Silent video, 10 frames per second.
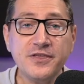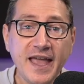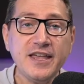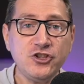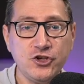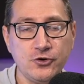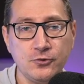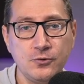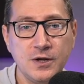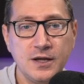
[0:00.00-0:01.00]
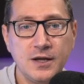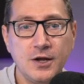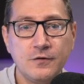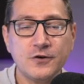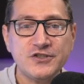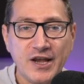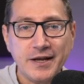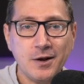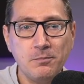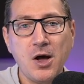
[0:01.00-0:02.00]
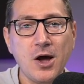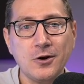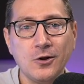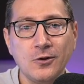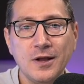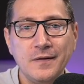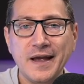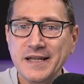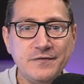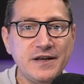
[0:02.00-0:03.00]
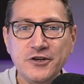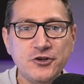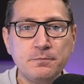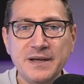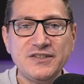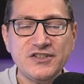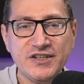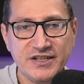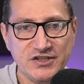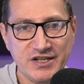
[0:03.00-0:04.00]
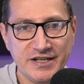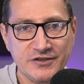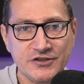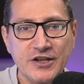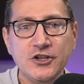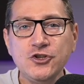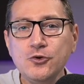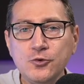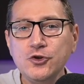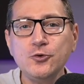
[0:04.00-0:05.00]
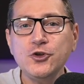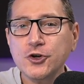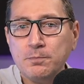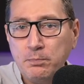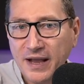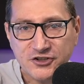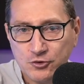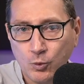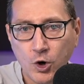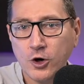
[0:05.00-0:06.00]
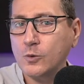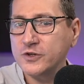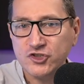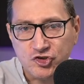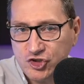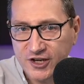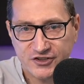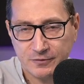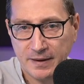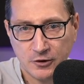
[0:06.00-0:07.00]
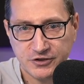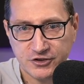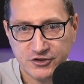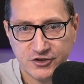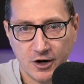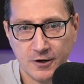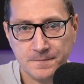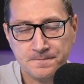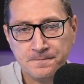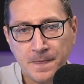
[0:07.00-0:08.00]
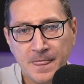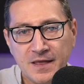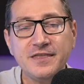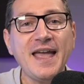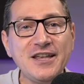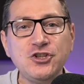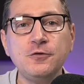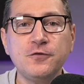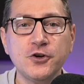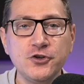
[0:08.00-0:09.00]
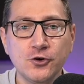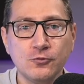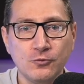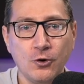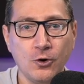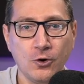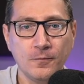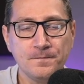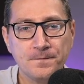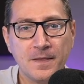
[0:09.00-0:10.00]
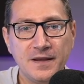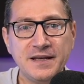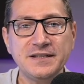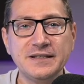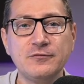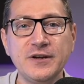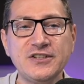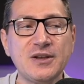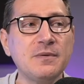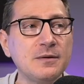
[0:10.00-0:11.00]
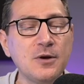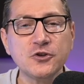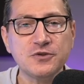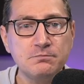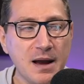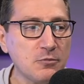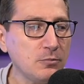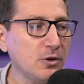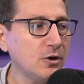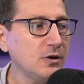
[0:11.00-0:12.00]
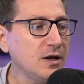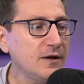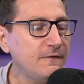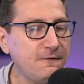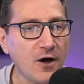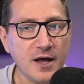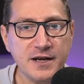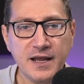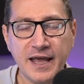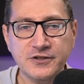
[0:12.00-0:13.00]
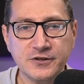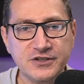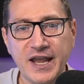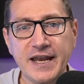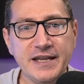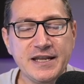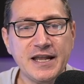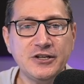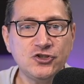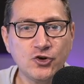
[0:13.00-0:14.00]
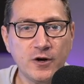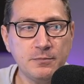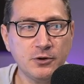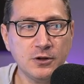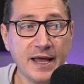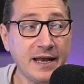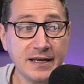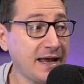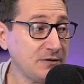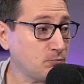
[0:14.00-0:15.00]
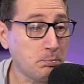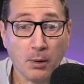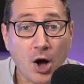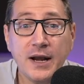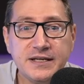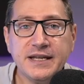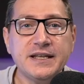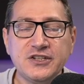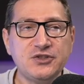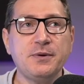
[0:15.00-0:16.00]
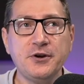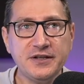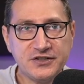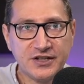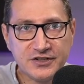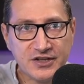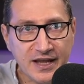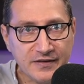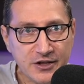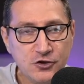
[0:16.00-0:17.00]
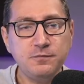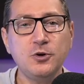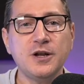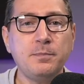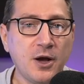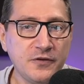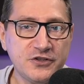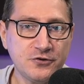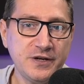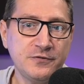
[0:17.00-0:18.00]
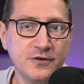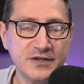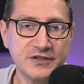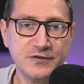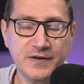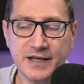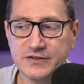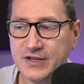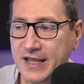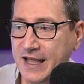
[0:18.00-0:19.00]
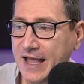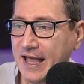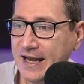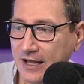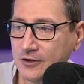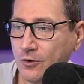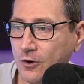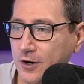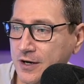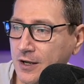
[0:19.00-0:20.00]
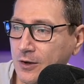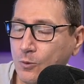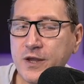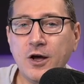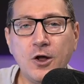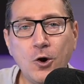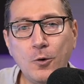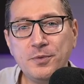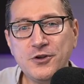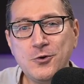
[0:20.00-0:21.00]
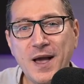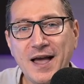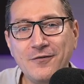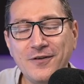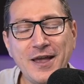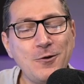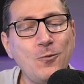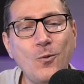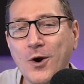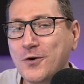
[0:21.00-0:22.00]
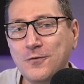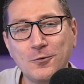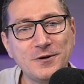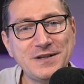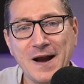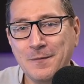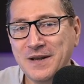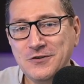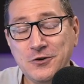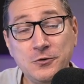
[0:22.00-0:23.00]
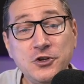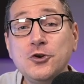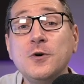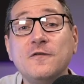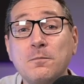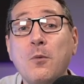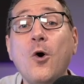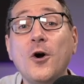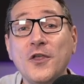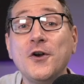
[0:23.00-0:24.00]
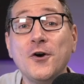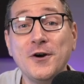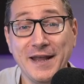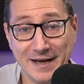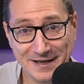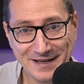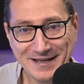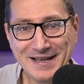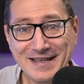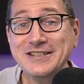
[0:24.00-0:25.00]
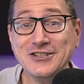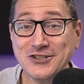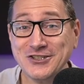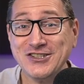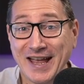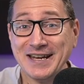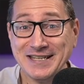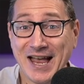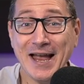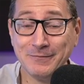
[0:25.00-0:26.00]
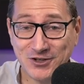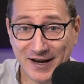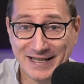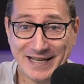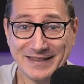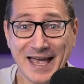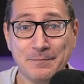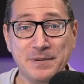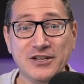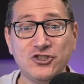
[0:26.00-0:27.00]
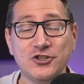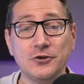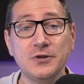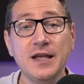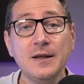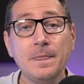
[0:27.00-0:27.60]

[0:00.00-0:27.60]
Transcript: Thank you for setting a model that even in your mid 60s, you knew your best work was just about to start. Thank you for your role in delivering some of the most memorable, fun, entertaining, and enjoyable and, and bonding experiences that you've put up on the screen for us as fans. And Alan Horn, we all hope you have a wonderful retirement, dude. You have more than earned it. This is your second time trying to hit that beach, dude.